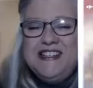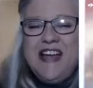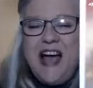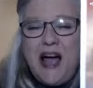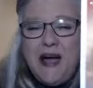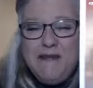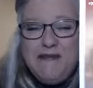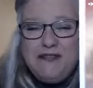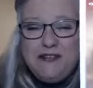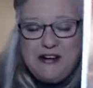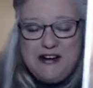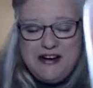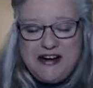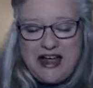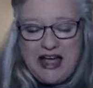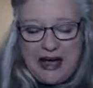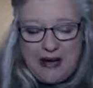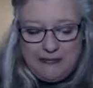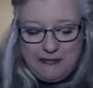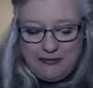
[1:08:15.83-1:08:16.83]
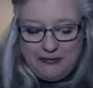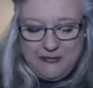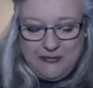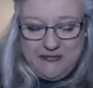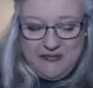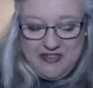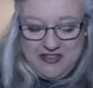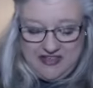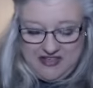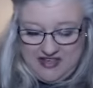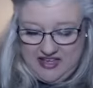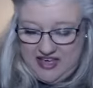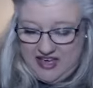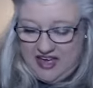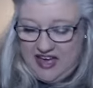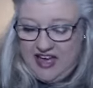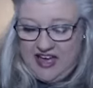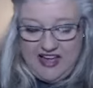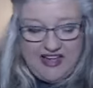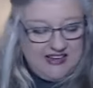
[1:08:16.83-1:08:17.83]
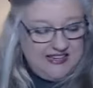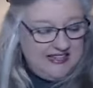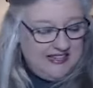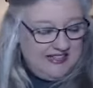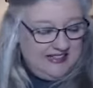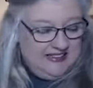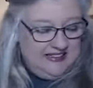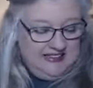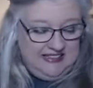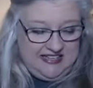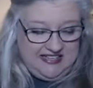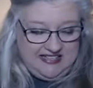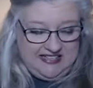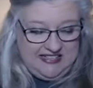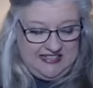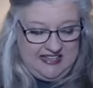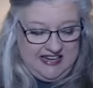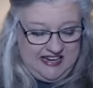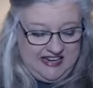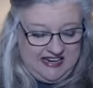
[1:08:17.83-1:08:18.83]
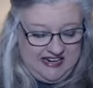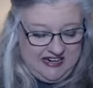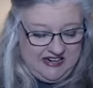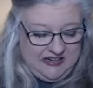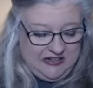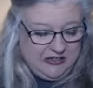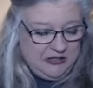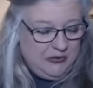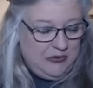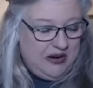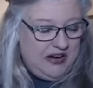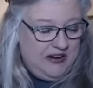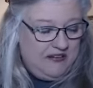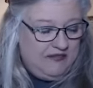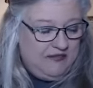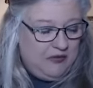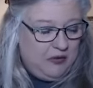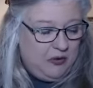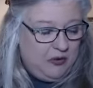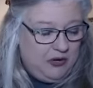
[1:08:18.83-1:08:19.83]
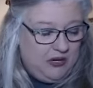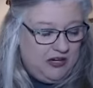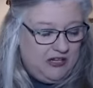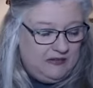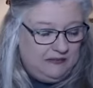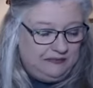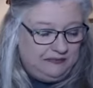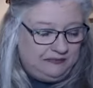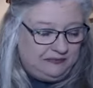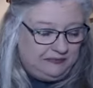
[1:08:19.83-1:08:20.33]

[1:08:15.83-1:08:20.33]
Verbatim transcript: time for a nap. And let's see here 24,